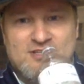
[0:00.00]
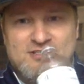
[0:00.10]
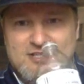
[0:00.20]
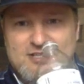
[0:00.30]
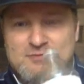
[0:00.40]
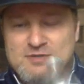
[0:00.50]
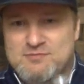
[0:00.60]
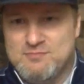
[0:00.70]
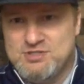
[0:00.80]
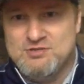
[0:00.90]
And dealing
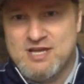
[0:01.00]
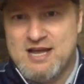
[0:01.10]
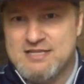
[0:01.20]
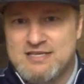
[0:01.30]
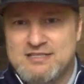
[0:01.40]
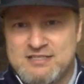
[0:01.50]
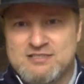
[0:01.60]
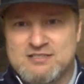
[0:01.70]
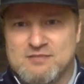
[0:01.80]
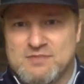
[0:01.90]
with you guys, I
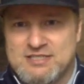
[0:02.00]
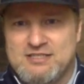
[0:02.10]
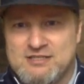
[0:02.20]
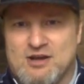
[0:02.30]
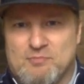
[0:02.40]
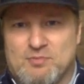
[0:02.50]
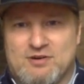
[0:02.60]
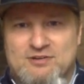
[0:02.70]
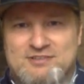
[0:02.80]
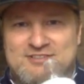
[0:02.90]
need something. I need an upper.